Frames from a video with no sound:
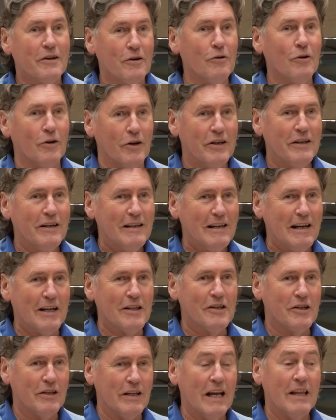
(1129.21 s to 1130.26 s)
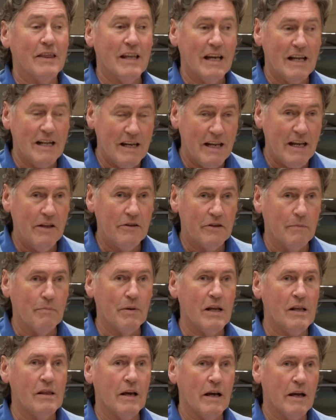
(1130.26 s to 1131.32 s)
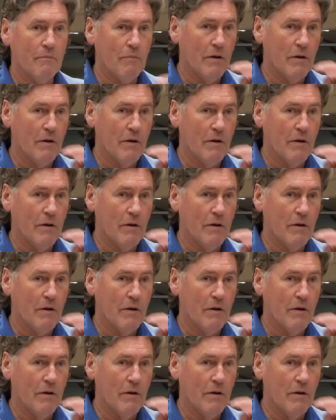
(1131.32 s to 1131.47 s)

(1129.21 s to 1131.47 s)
good, actually, and they need to be there.